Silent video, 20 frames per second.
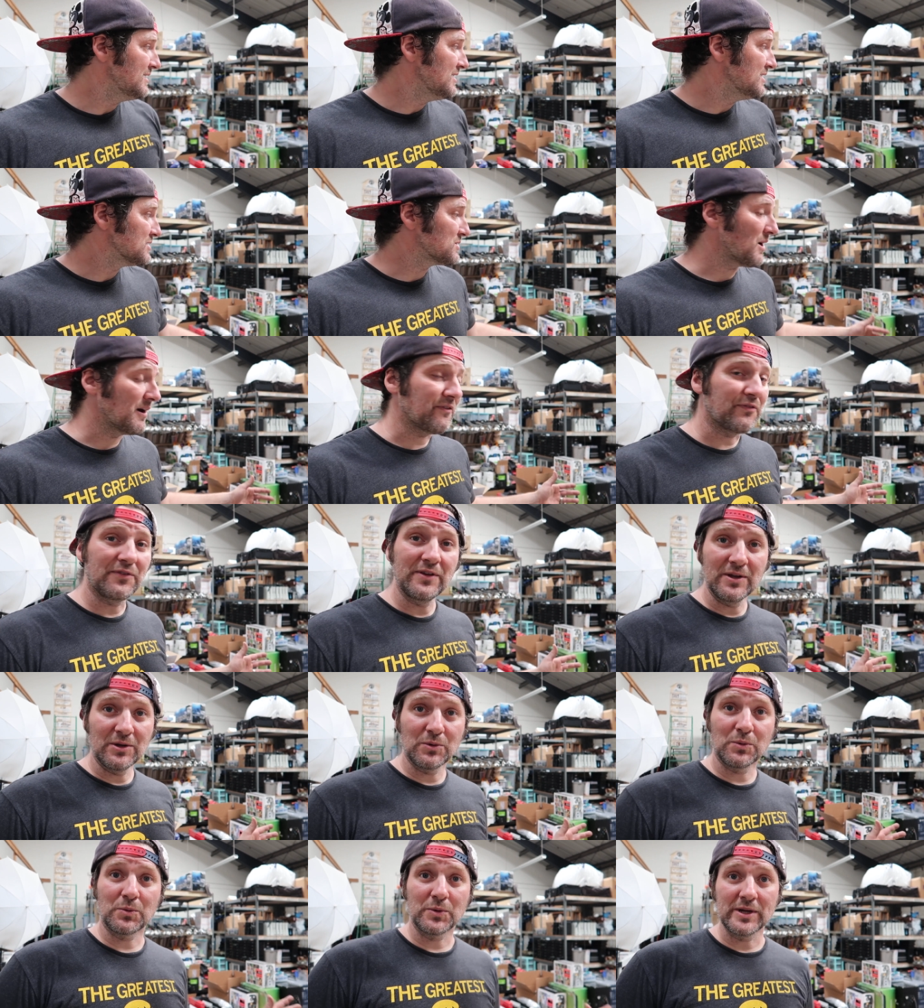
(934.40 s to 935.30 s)
So I
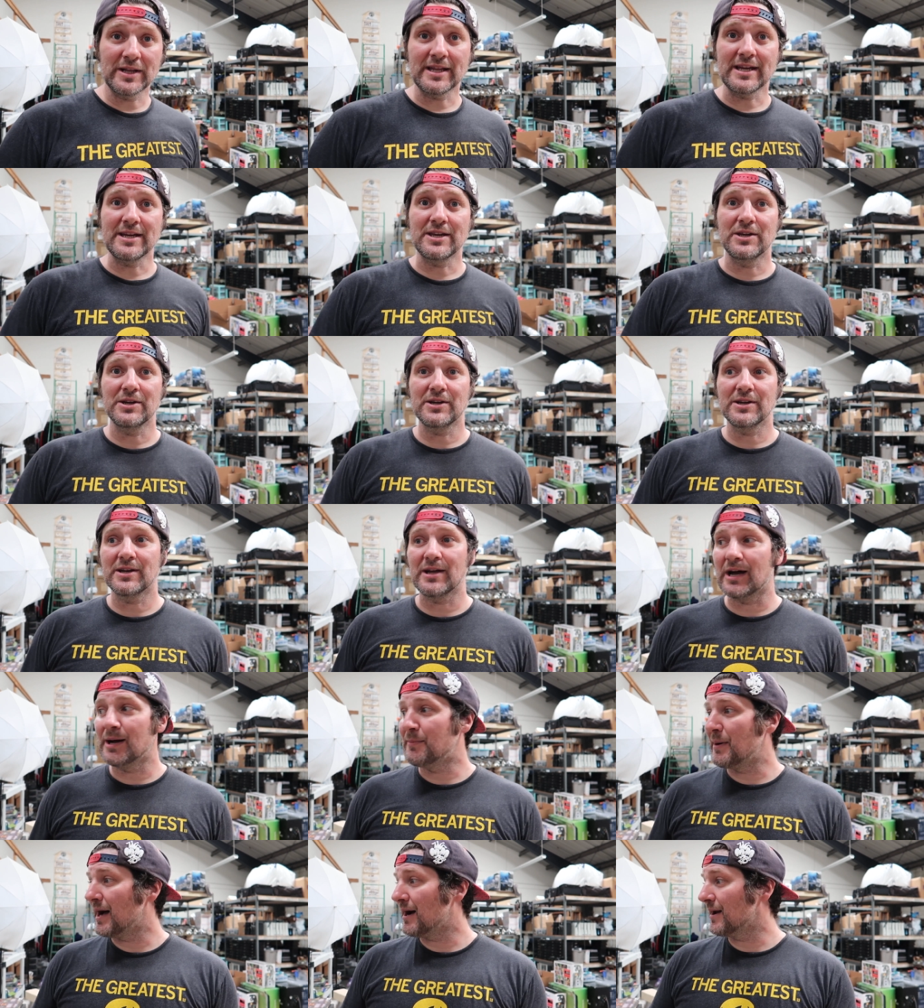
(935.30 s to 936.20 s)
feel really good
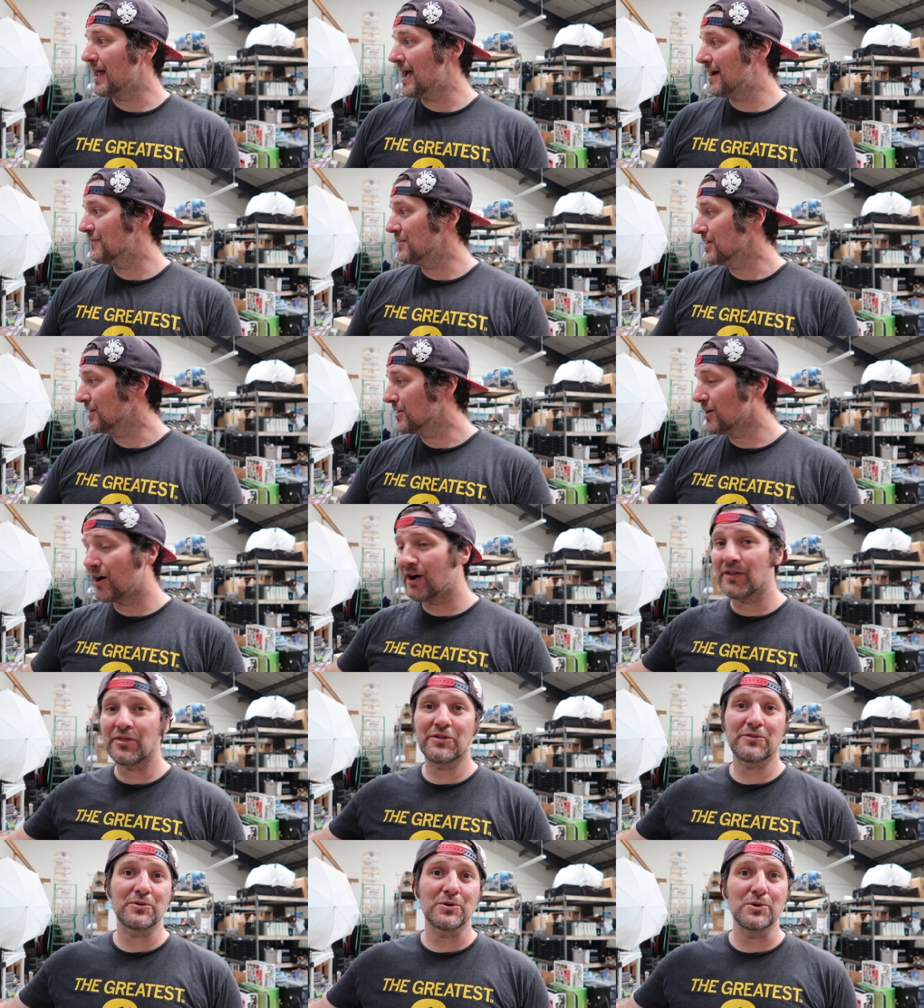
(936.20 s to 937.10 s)
about having
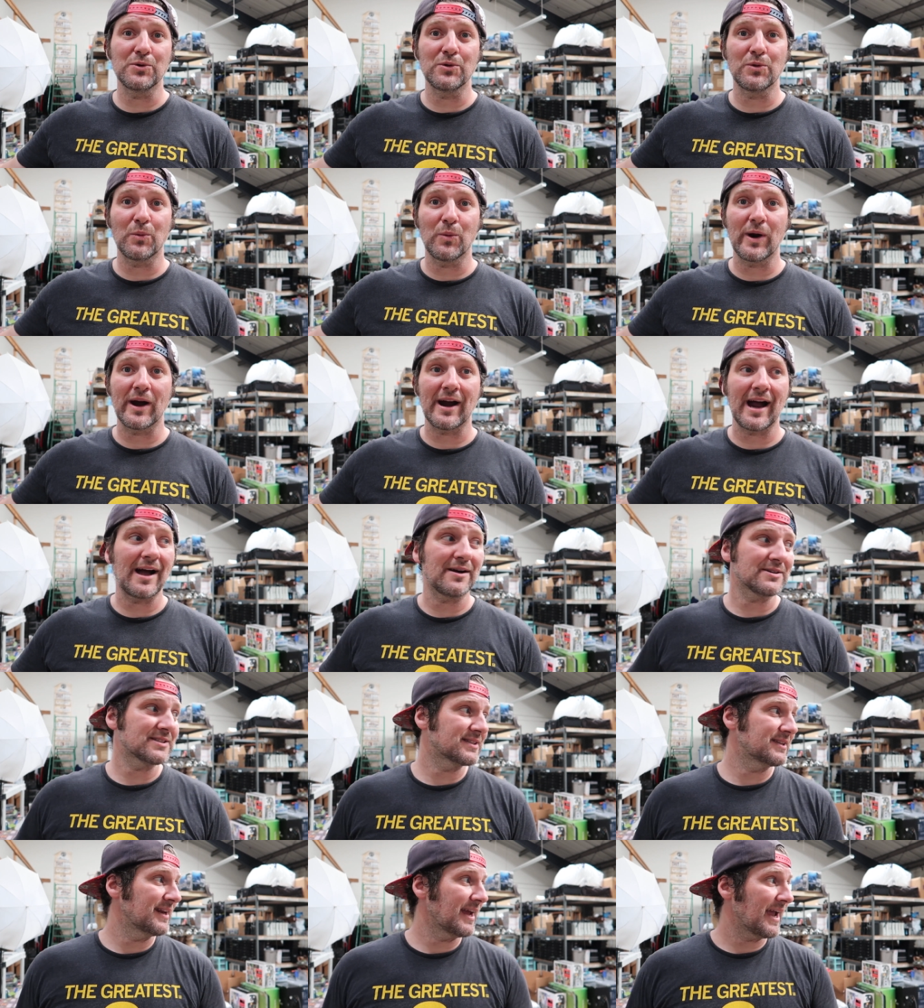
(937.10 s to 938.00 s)
gone through the
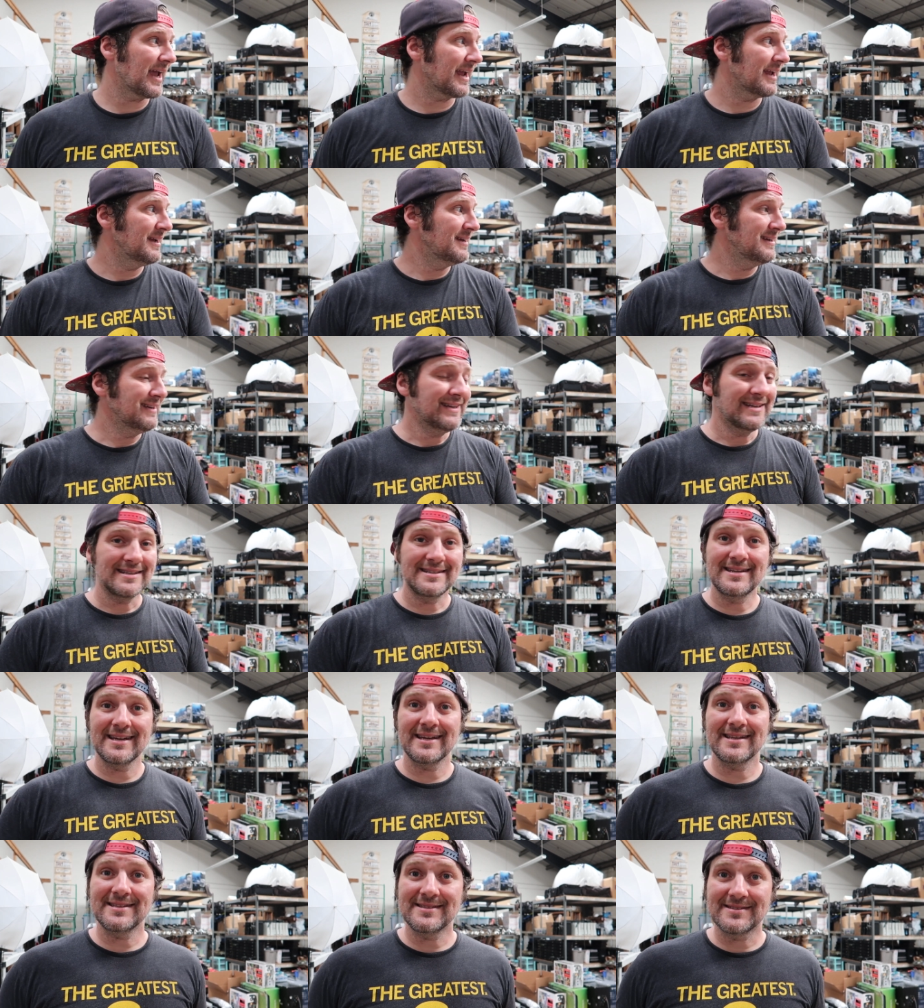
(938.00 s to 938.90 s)
warehouse today,
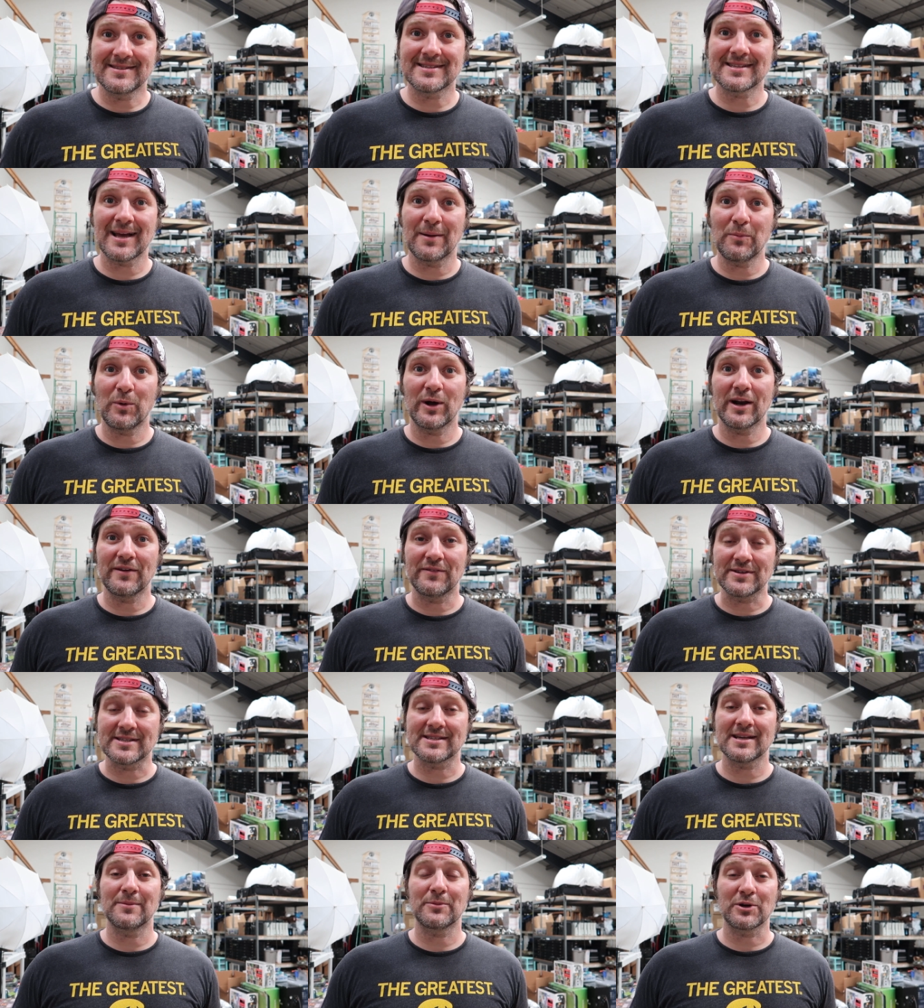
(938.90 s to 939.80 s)
did somewhat of a
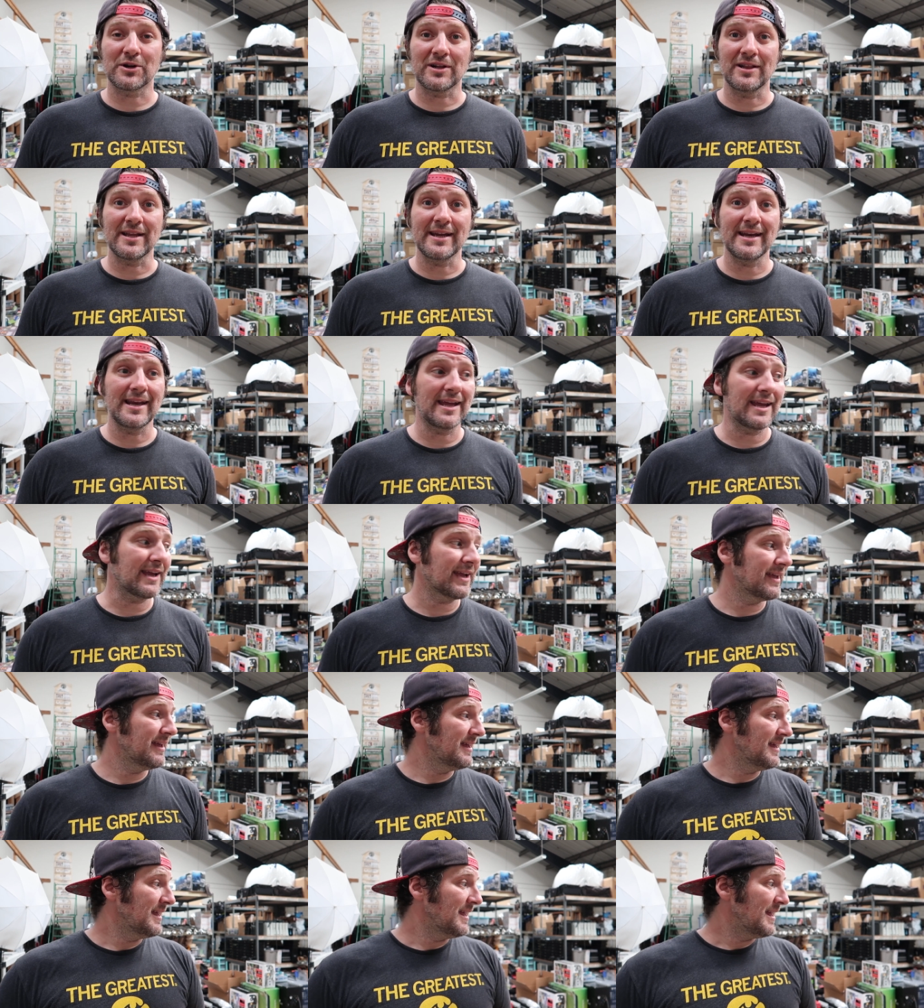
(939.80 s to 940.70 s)
summer cleaning,